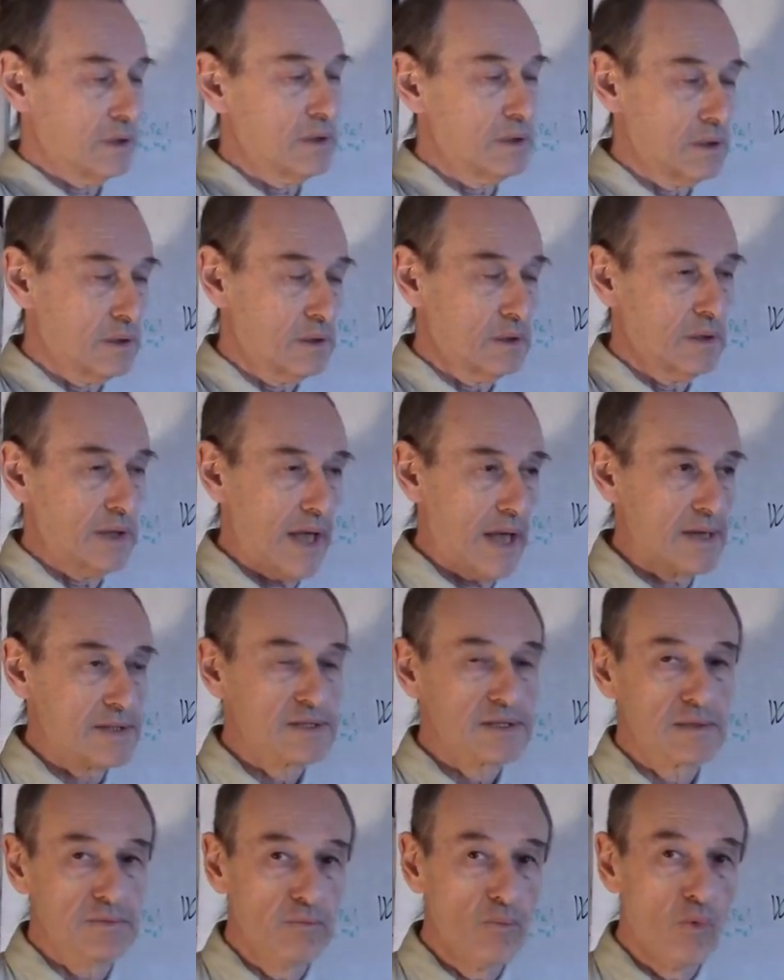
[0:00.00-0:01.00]
uh,
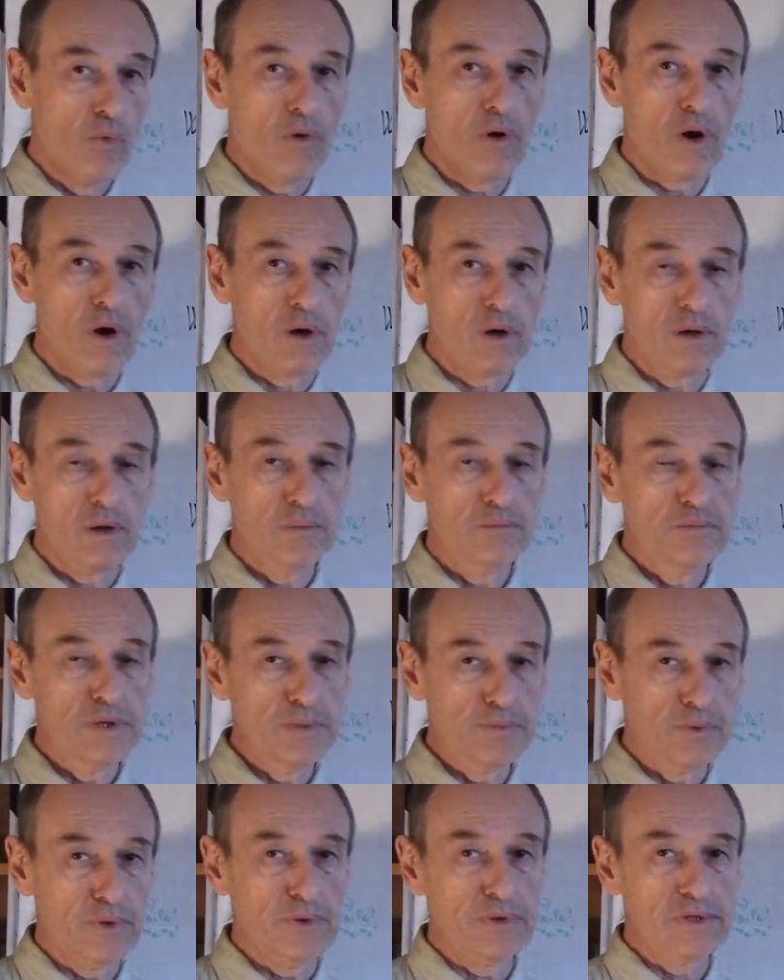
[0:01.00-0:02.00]
ask more
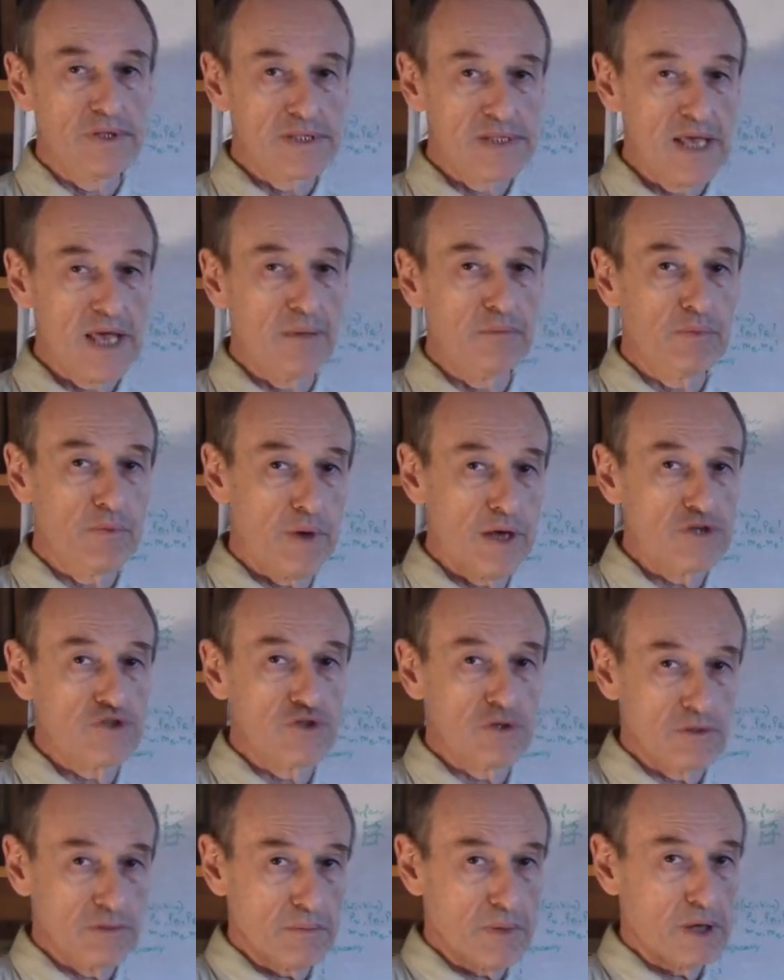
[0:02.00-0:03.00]
people the same
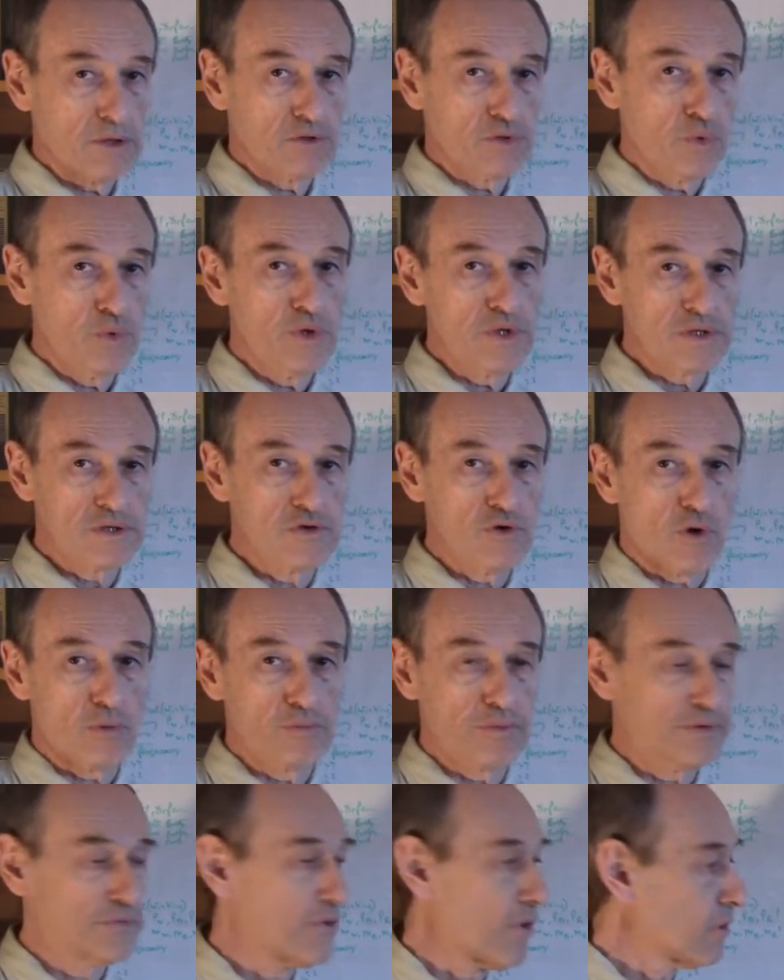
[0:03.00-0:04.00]
question about who is your
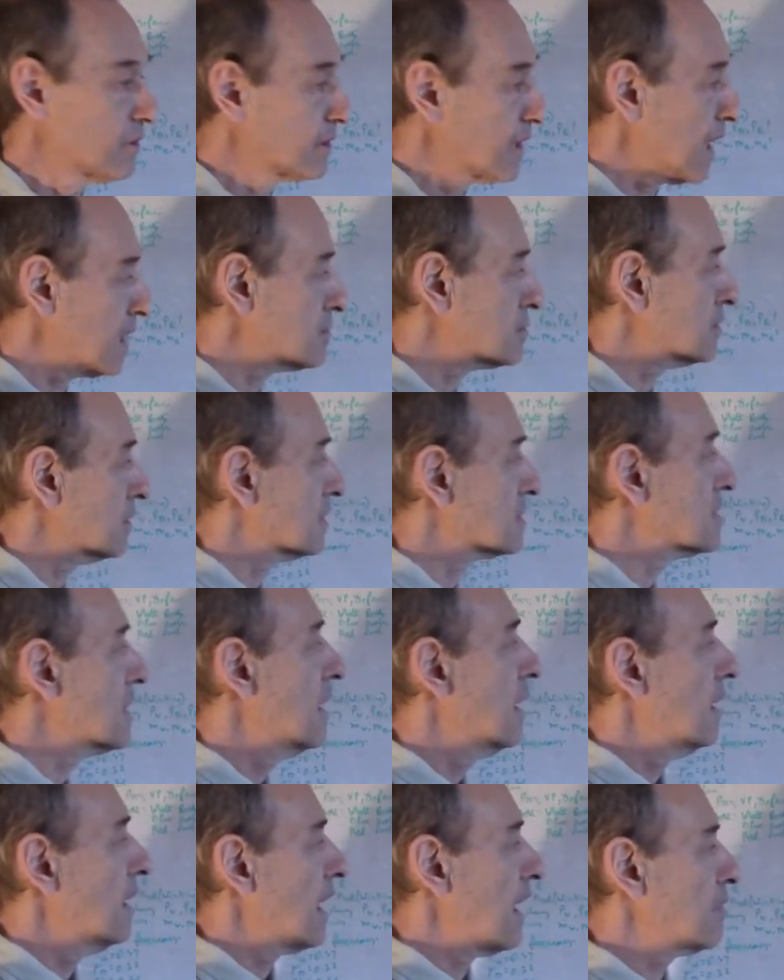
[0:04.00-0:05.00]
preferred candidate,
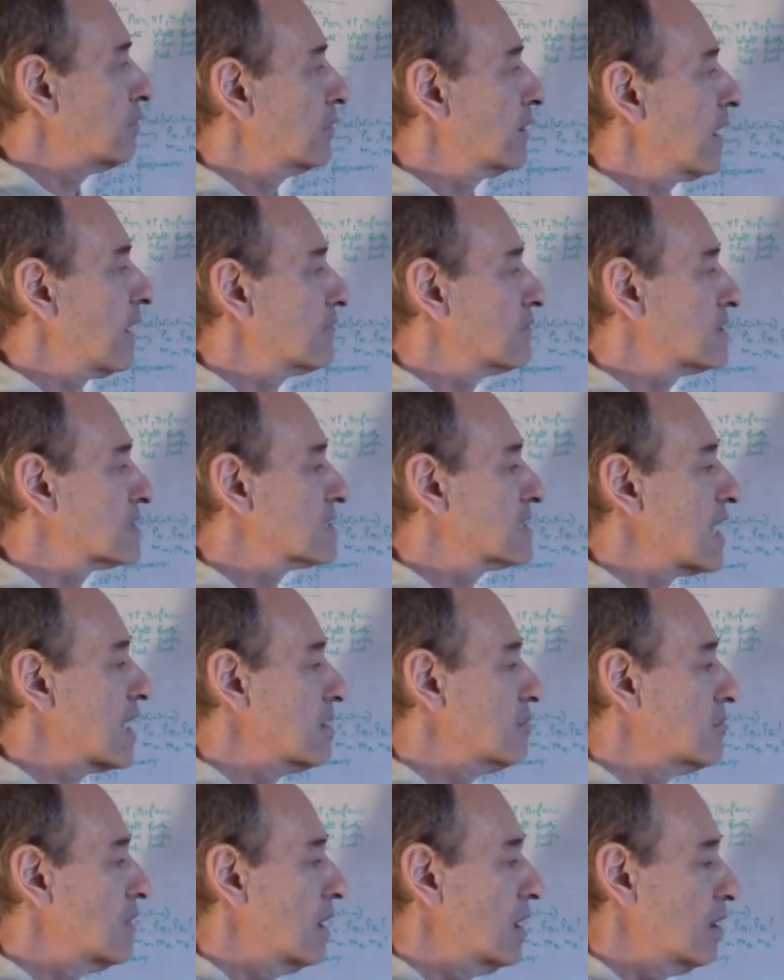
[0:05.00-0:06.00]
I will have the
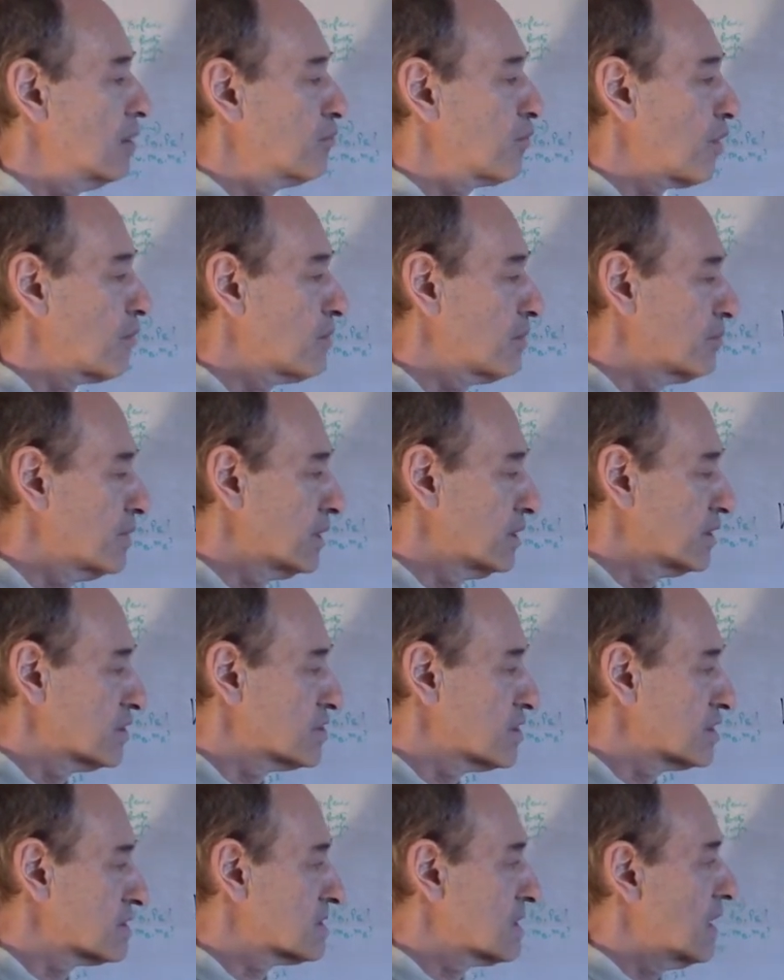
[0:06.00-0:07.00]
same
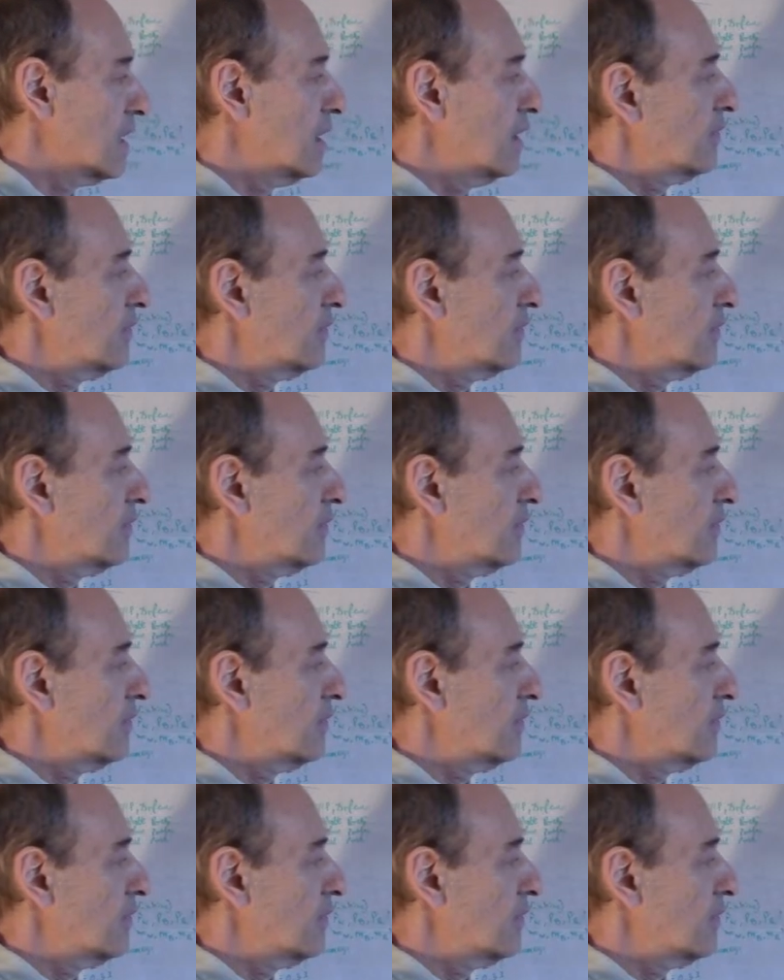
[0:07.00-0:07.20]
probabilities.